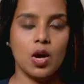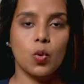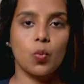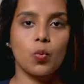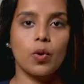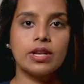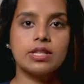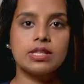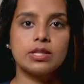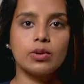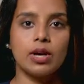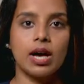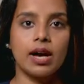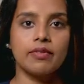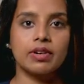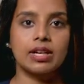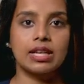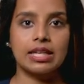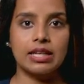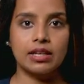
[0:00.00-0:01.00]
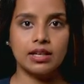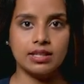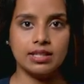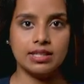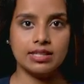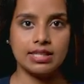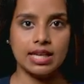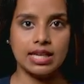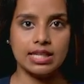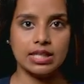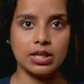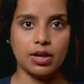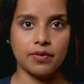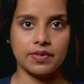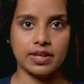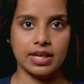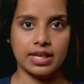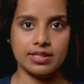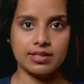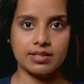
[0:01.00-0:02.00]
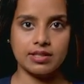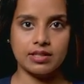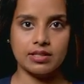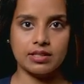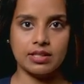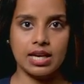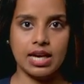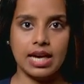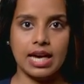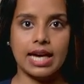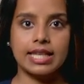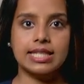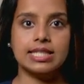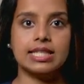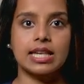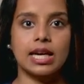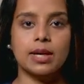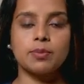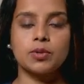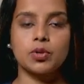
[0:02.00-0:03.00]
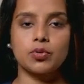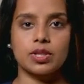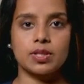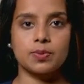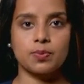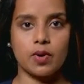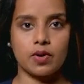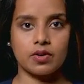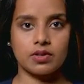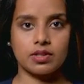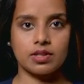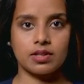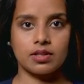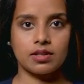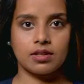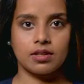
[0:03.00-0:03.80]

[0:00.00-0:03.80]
Once you have a clear understanding of the incident, it's time to respond.